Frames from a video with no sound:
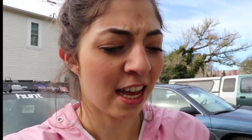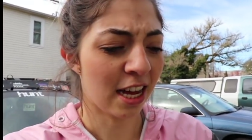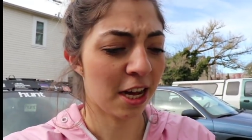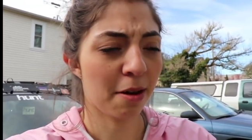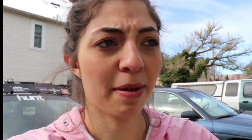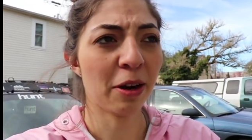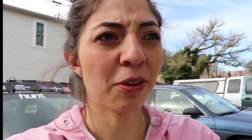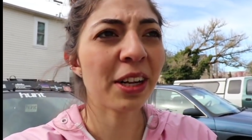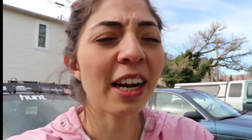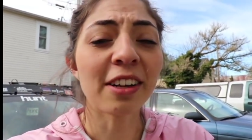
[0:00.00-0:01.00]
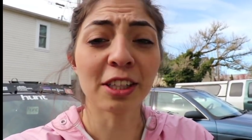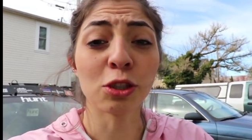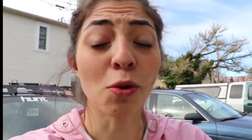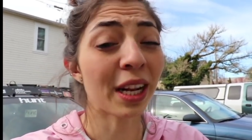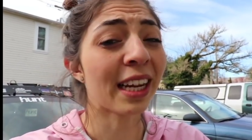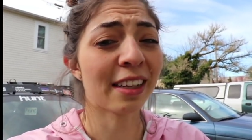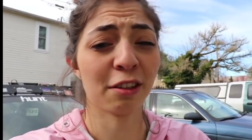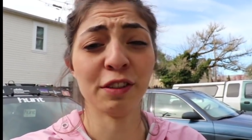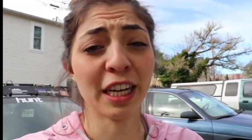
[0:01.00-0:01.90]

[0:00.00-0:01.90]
I ordered it on the 29th of